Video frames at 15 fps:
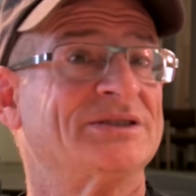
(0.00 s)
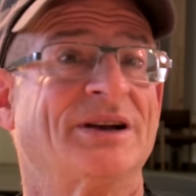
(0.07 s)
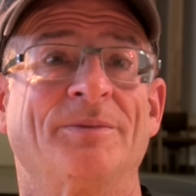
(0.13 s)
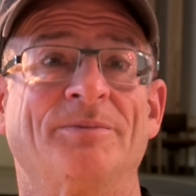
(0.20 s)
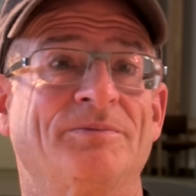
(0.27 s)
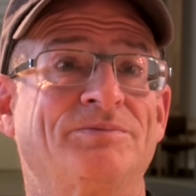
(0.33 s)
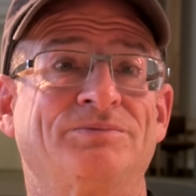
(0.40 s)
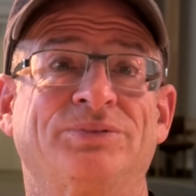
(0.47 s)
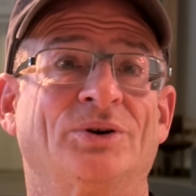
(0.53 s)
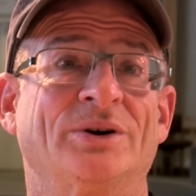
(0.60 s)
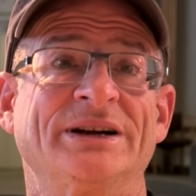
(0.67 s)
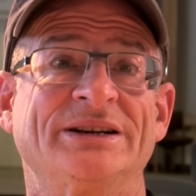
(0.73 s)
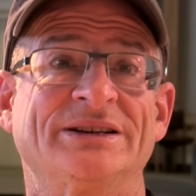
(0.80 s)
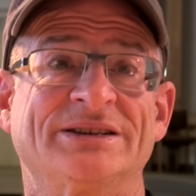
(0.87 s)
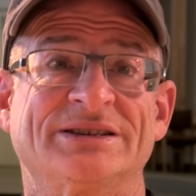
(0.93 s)
at some
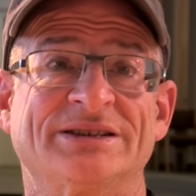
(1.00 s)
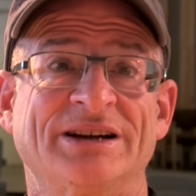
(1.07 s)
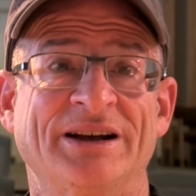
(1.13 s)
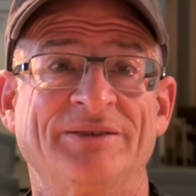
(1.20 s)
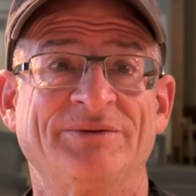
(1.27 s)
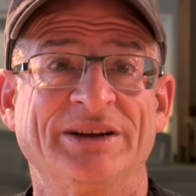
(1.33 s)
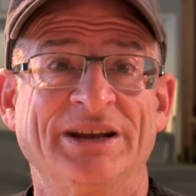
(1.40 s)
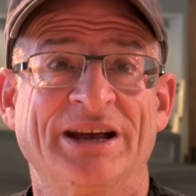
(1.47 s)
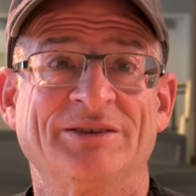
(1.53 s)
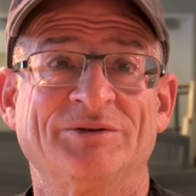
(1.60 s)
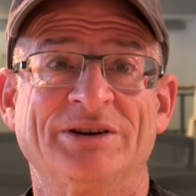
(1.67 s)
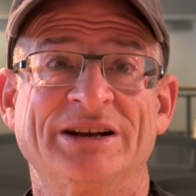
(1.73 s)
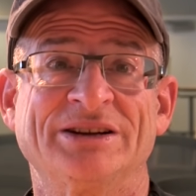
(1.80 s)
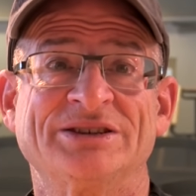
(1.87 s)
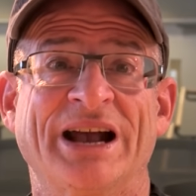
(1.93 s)
point, I forget
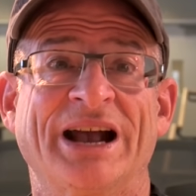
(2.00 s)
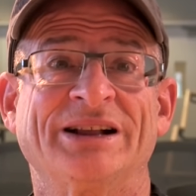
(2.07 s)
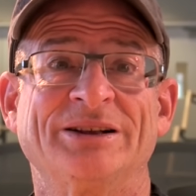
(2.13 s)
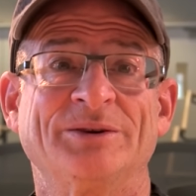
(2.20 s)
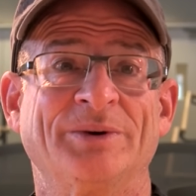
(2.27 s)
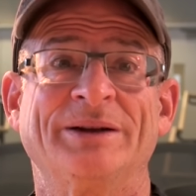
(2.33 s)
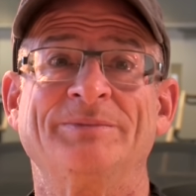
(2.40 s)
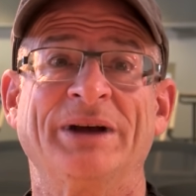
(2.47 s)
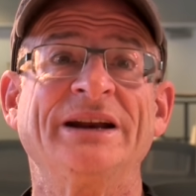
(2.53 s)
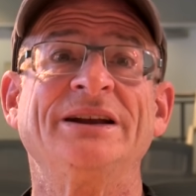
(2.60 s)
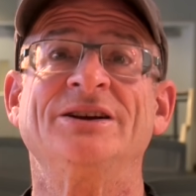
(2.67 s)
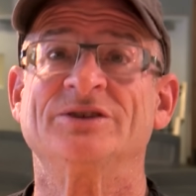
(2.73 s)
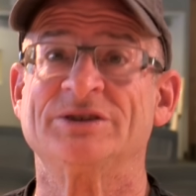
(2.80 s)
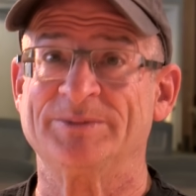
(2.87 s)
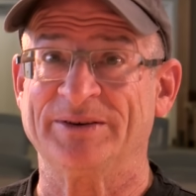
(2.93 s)
exactly when, many
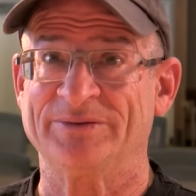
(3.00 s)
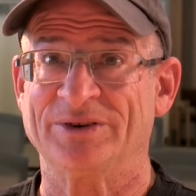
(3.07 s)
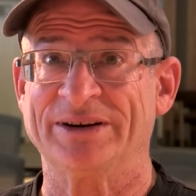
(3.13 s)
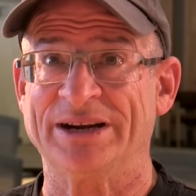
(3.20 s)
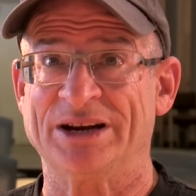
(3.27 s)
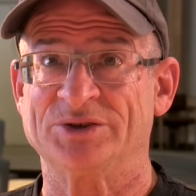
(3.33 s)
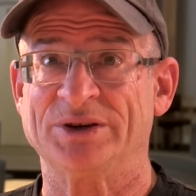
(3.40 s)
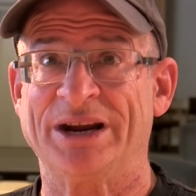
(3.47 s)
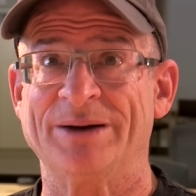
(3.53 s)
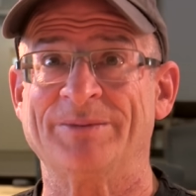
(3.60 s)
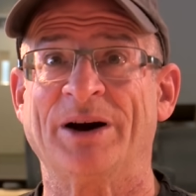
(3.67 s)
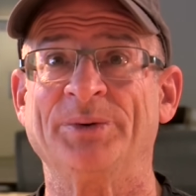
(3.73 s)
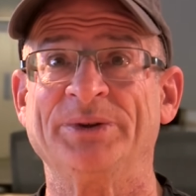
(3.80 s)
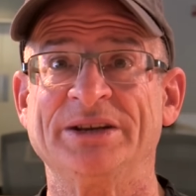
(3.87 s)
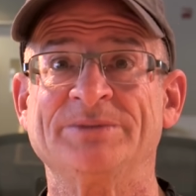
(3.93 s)
years before he actually
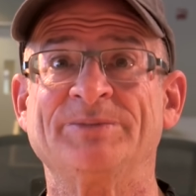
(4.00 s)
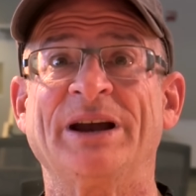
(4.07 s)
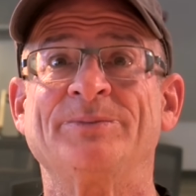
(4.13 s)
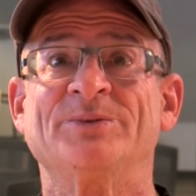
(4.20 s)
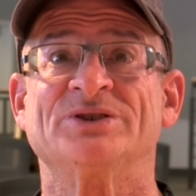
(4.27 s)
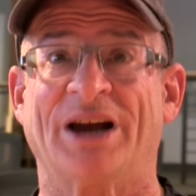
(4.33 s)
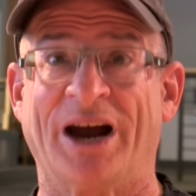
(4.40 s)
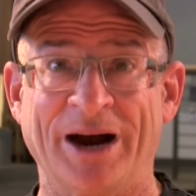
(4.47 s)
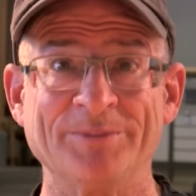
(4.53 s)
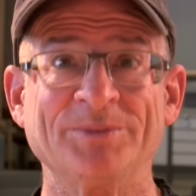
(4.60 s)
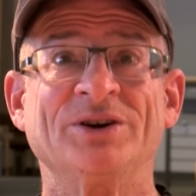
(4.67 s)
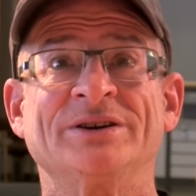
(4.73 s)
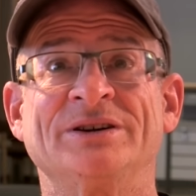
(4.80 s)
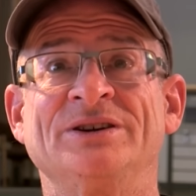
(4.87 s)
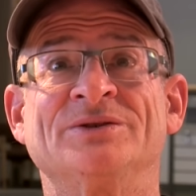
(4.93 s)
came out with these papers, I'm
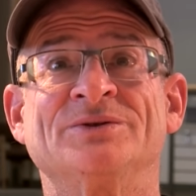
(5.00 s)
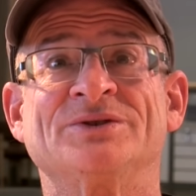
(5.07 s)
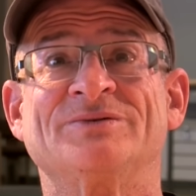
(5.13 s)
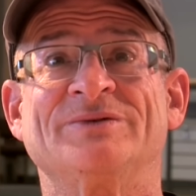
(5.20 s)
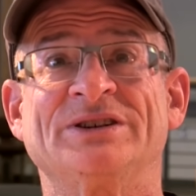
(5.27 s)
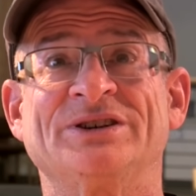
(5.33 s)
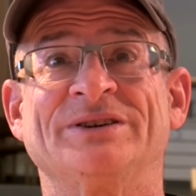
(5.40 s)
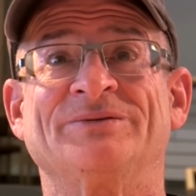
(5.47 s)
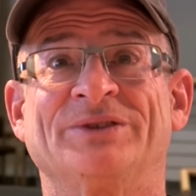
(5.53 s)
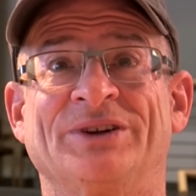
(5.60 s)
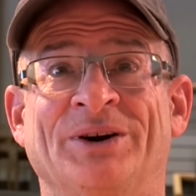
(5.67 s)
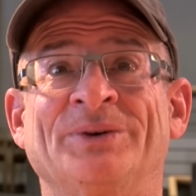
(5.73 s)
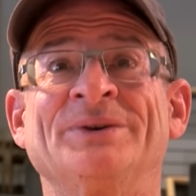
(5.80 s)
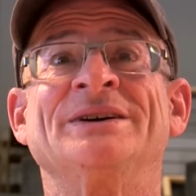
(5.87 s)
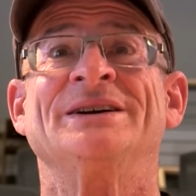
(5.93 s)
going to use Ricci
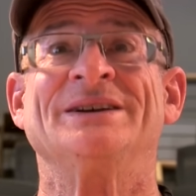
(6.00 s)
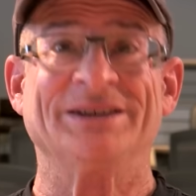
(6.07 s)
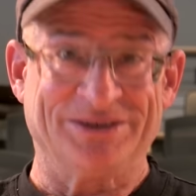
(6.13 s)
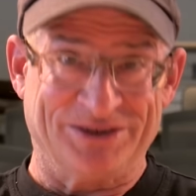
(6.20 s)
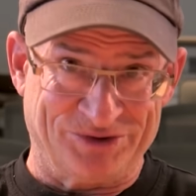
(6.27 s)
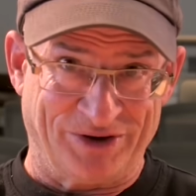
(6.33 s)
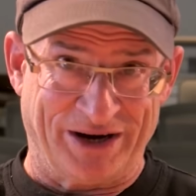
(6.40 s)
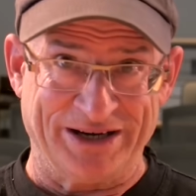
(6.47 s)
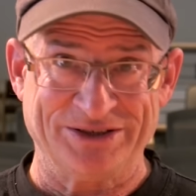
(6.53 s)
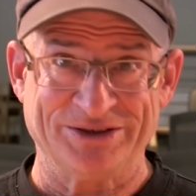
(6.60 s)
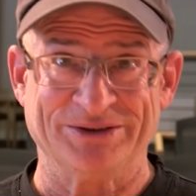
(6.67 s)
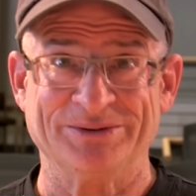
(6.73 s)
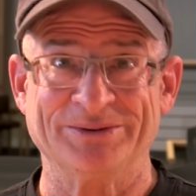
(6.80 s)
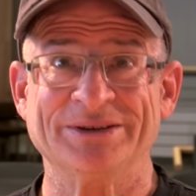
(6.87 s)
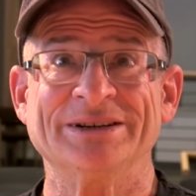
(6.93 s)
flow to try
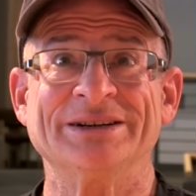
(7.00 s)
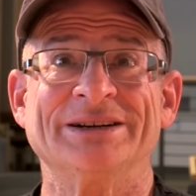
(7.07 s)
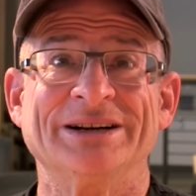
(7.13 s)
to